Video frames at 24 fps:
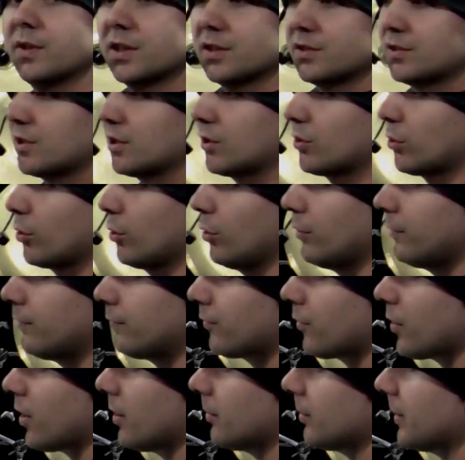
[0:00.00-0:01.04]
is the groove
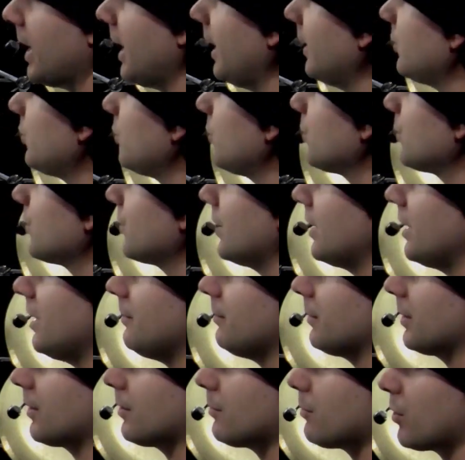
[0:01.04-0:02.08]
from Can't You See
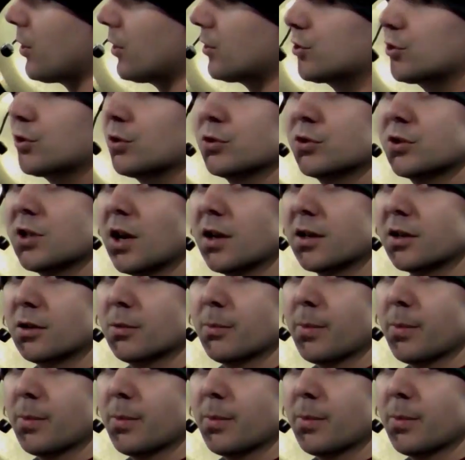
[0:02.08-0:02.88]
by the Marshall Tucker